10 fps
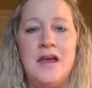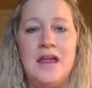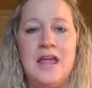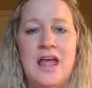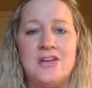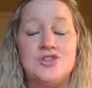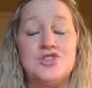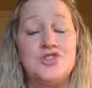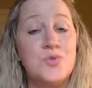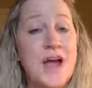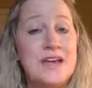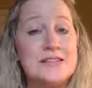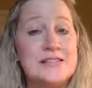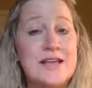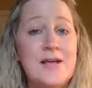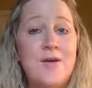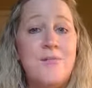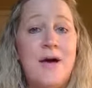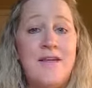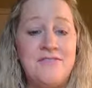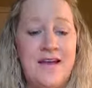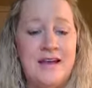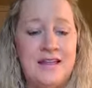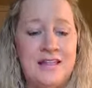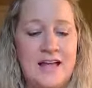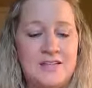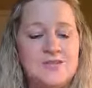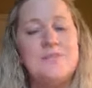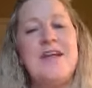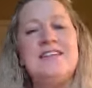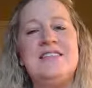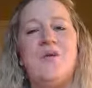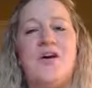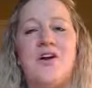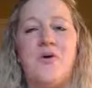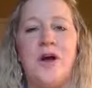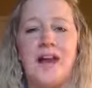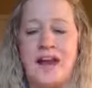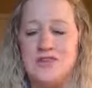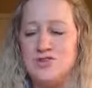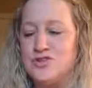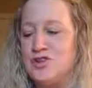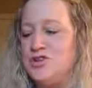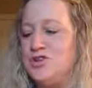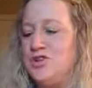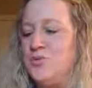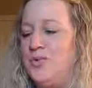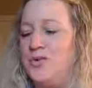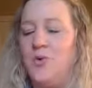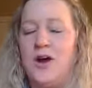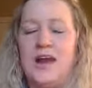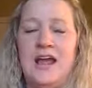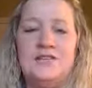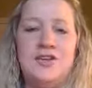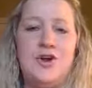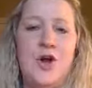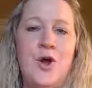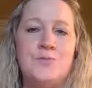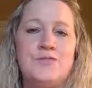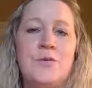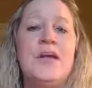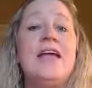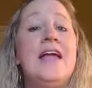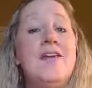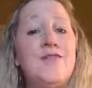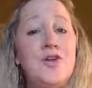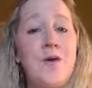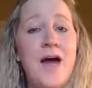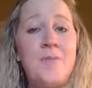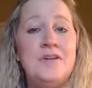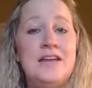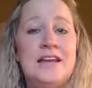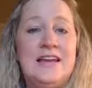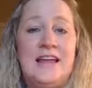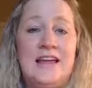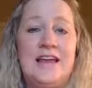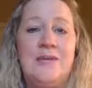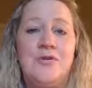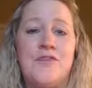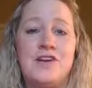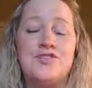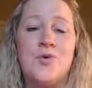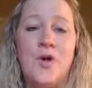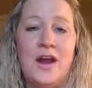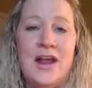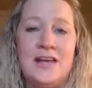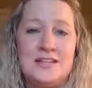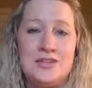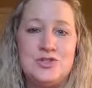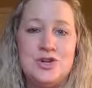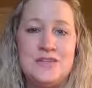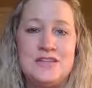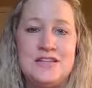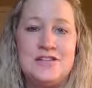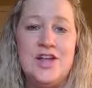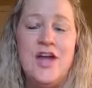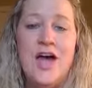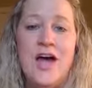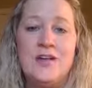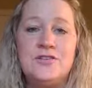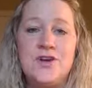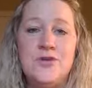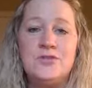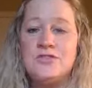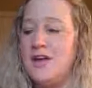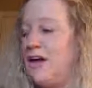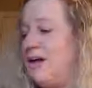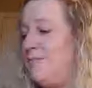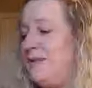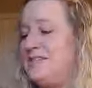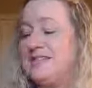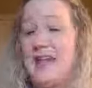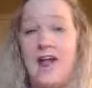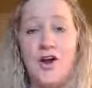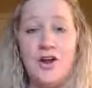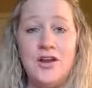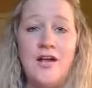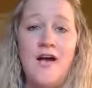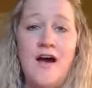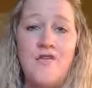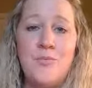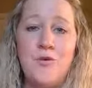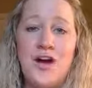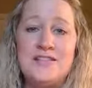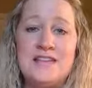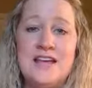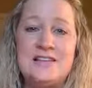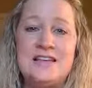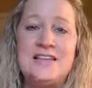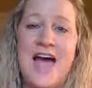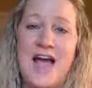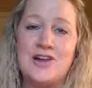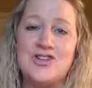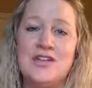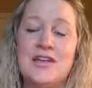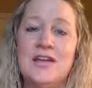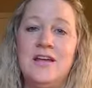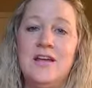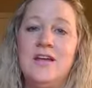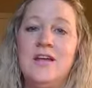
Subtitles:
money, and stress by finding that. So it's amazing what our organizers can do when they're organizing your home. So if you happen to need any professional organizing services, don't be scared of the process. It's actually